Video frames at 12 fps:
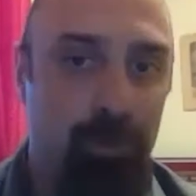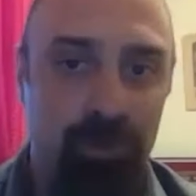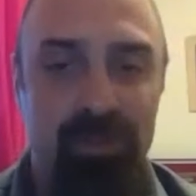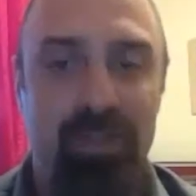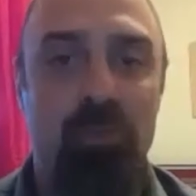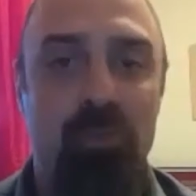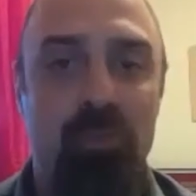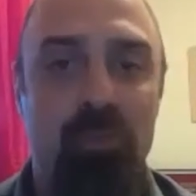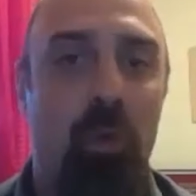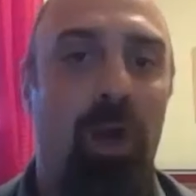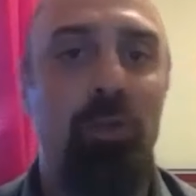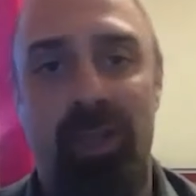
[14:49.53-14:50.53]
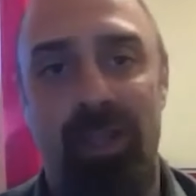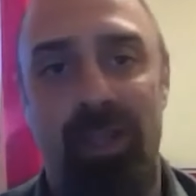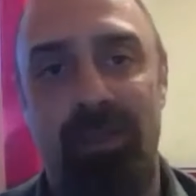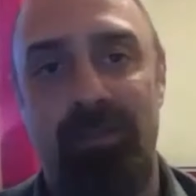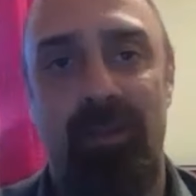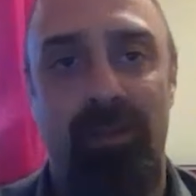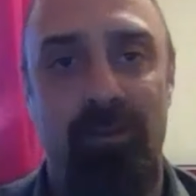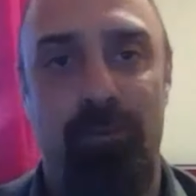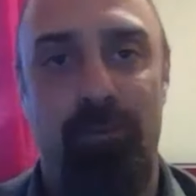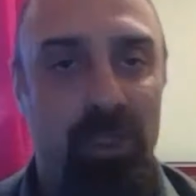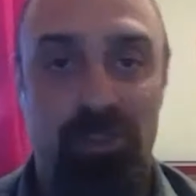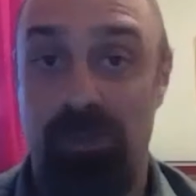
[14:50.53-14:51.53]
meaning you have to attack the
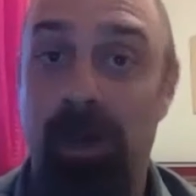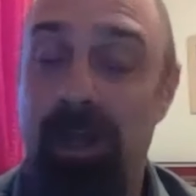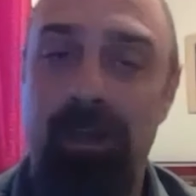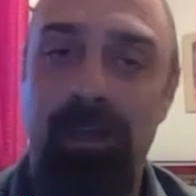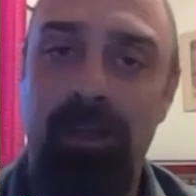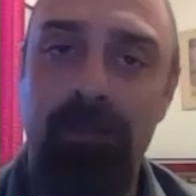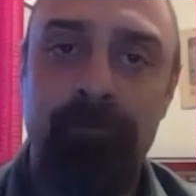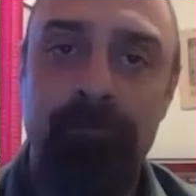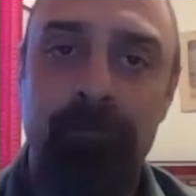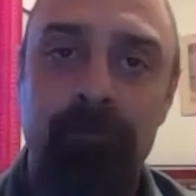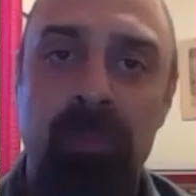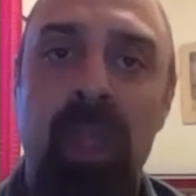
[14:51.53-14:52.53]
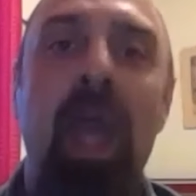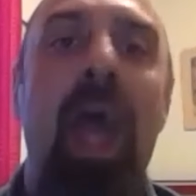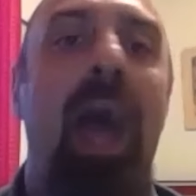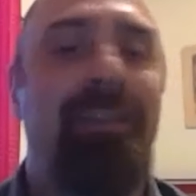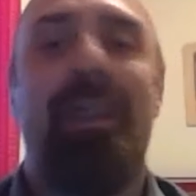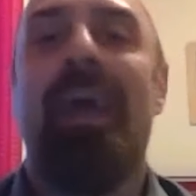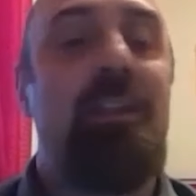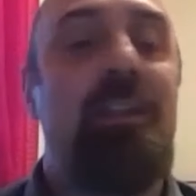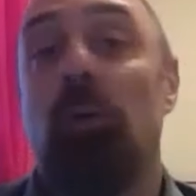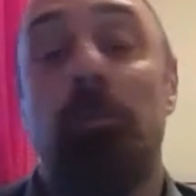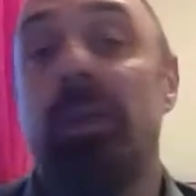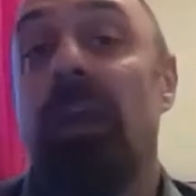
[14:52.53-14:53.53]
opportunities while you create the foundation
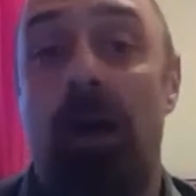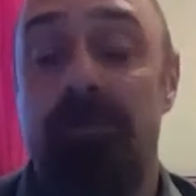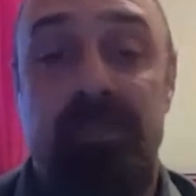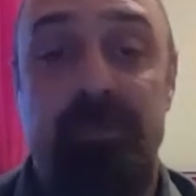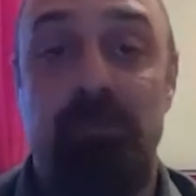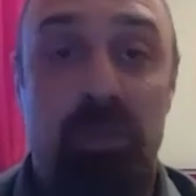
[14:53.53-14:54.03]
in parallel.